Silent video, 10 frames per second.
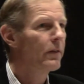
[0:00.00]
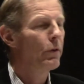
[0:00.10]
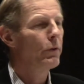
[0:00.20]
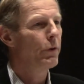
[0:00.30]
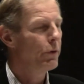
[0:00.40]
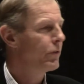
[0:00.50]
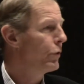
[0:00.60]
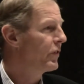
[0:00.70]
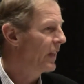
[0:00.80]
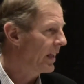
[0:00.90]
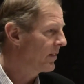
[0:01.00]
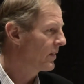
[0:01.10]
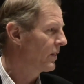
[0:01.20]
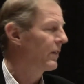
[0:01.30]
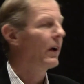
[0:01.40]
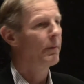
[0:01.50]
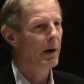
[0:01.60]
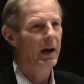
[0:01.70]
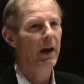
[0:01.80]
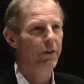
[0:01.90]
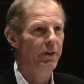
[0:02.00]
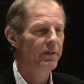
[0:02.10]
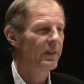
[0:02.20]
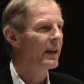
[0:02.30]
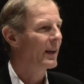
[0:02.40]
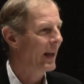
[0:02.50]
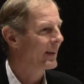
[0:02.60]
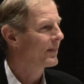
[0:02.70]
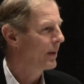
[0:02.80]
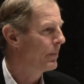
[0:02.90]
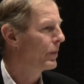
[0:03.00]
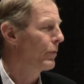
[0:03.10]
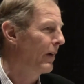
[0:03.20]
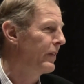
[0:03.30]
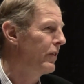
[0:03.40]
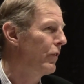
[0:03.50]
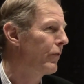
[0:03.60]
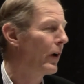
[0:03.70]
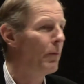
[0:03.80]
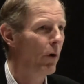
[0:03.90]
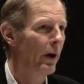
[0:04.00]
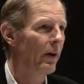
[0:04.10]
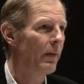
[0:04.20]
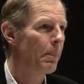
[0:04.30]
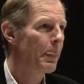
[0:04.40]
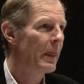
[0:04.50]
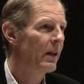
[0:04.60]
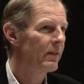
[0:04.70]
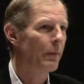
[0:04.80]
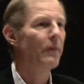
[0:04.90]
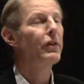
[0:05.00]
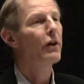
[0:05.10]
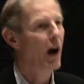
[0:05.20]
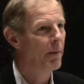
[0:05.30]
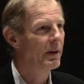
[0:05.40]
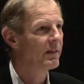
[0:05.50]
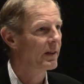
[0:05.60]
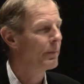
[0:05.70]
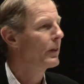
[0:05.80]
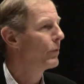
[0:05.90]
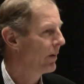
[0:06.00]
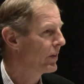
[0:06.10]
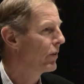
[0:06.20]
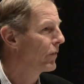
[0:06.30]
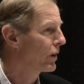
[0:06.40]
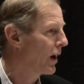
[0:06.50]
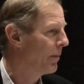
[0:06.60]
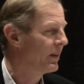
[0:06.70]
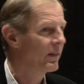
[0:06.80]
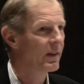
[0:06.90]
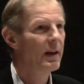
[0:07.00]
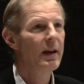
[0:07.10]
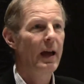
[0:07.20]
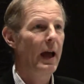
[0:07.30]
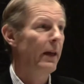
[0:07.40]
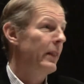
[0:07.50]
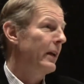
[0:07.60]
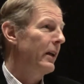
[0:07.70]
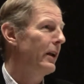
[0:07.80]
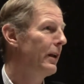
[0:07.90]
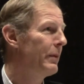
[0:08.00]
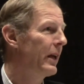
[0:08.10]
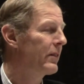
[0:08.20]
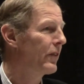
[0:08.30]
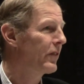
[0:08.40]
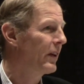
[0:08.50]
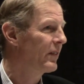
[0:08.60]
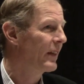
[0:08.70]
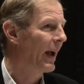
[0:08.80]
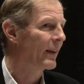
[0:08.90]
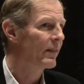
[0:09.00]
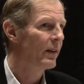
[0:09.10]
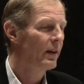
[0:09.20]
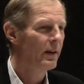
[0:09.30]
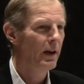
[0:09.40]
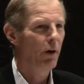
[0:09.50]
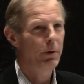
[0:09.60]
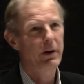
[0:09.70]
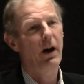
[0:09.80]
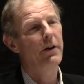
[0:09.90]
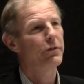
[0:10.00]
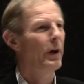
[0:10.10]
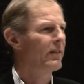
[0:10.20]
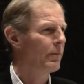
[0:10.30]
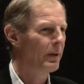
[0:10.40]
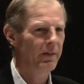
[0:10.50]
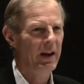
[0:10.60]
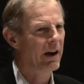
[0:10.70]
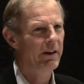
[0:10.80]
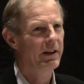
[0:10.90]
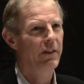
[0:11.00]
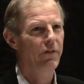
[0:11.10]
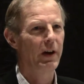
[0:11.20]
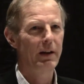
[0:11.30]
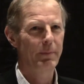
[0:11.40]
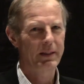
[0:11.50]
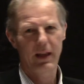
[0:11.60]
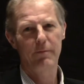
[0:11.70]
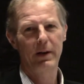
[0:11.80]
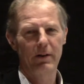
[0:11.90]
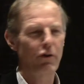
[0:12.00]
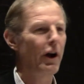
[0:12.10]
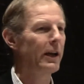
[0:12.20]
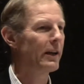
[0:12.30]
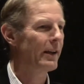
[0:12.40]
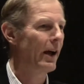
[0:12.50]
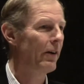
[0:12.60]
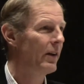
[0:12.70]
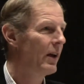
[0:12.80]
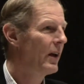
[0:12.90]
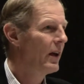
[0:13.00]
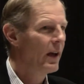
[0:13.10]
So those two states, uh, among others, they collect some of the revenue from oil, some of the commons, some of the revenue of the commons, and they can eliminate their sales tax. Alberta also has a bit of a heritage fund, but they've been drawing it down.